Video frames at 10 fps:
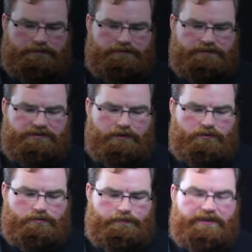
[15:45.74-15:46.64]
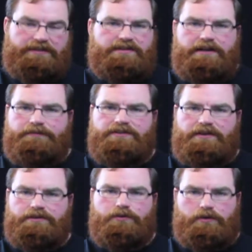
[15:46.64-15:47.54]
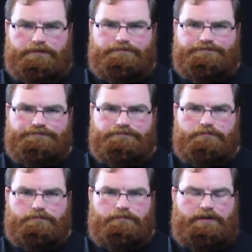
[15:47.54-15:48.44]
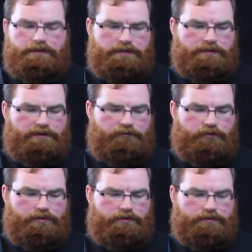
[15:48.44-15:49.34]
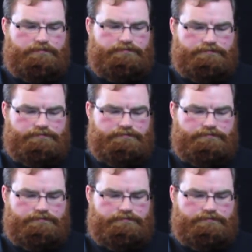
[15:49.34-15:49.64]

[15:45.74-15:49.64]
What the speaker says: So things kind of continued on for